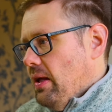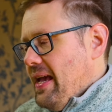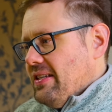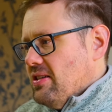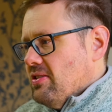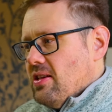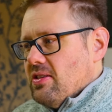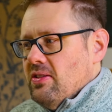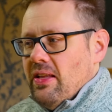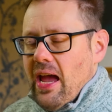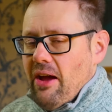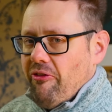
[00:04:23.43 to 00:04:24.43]
The essence
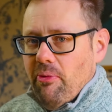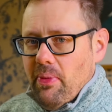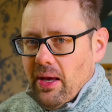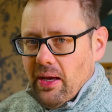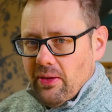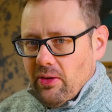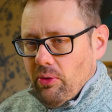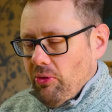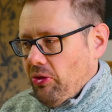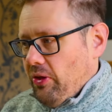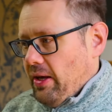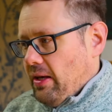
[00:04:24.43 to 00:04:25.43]
isn't there for me. I don't
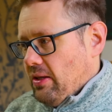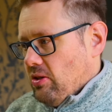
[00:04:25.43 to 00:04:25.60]
think